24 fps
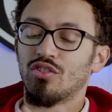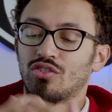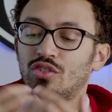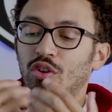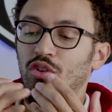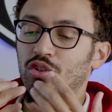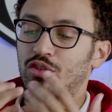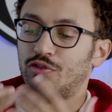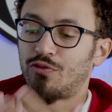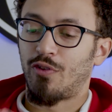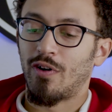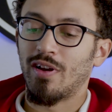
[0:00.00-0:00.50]
So
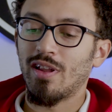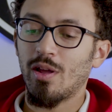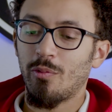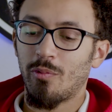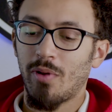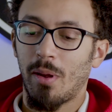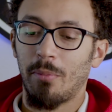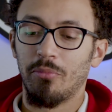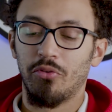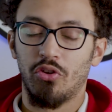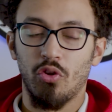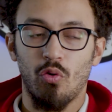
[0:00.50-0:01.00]
it's funny when
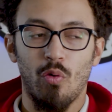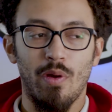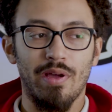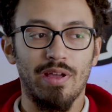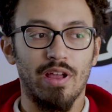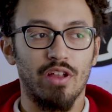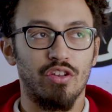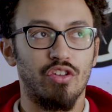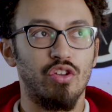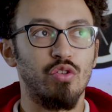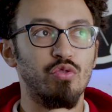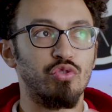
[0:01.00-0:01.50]
I'm doing
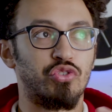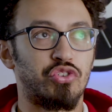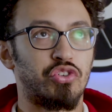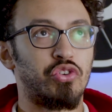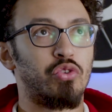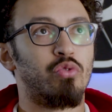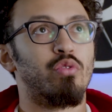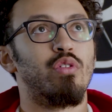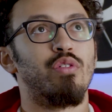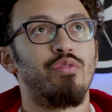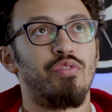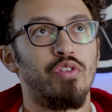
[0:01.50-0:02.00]
a new shoe
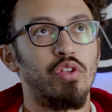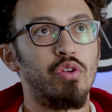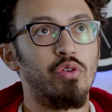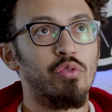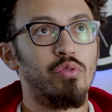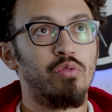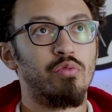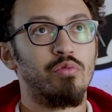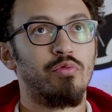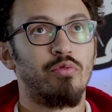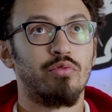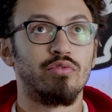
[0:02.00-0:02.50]

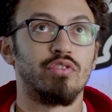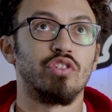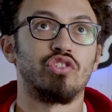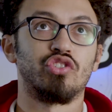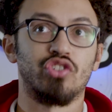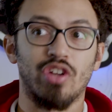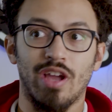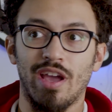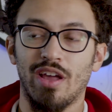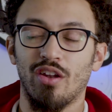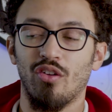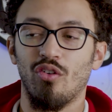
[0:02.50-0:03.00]
review for the
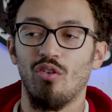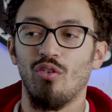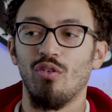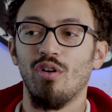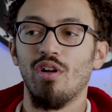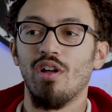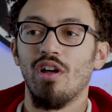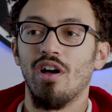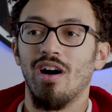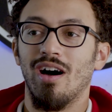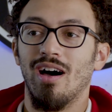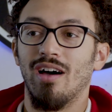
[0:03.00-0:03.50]
channel
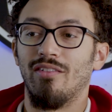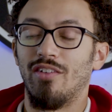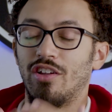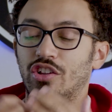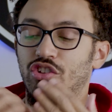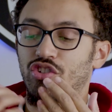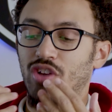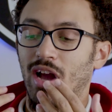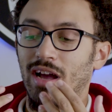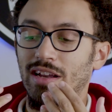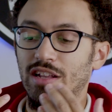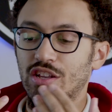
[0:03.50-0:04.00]
of a
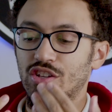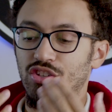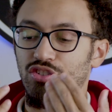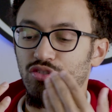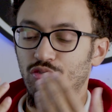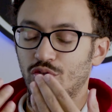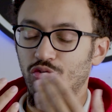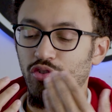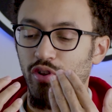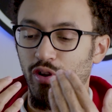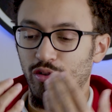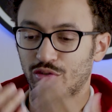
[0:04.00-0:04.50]
Chinese
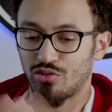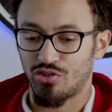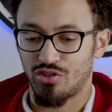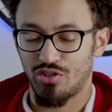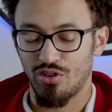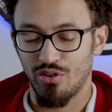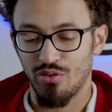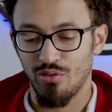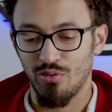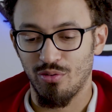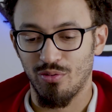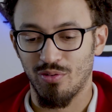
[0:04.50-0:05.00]
New Year
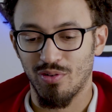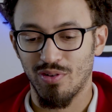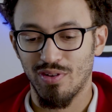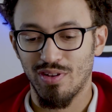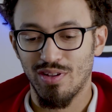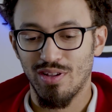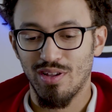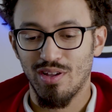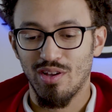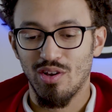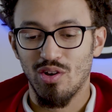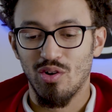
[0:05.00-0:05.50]
shoe
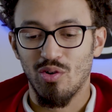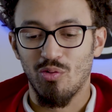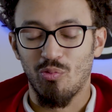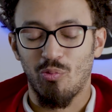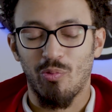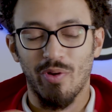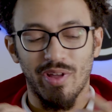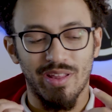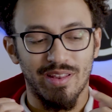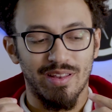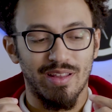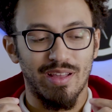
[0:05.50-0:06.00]

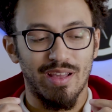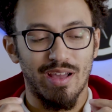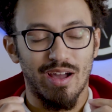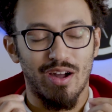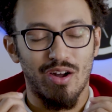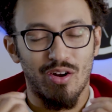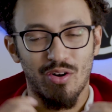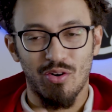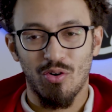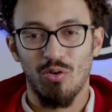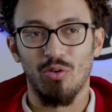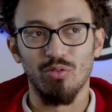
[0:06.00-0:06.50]
when a
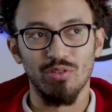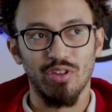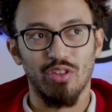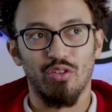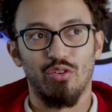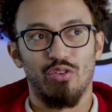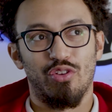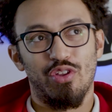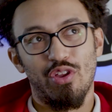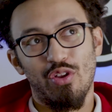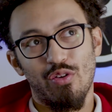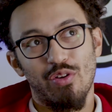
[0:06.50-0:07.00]
whole
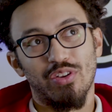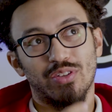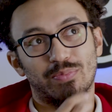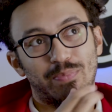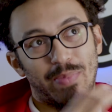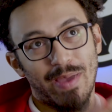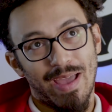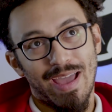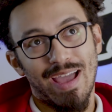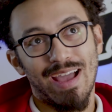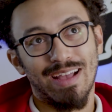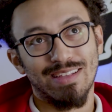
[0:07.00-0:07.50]
another year has
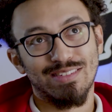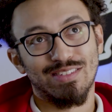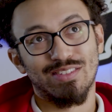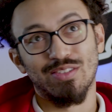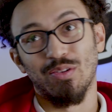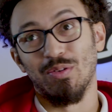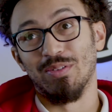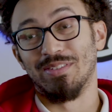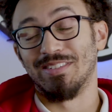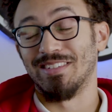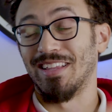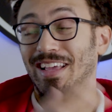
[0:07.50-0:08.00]
passed.
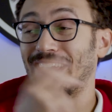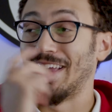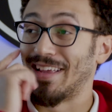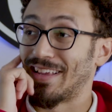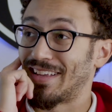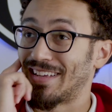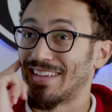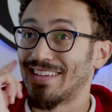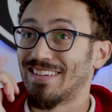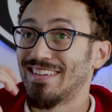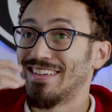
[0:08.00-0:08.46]
So it's like,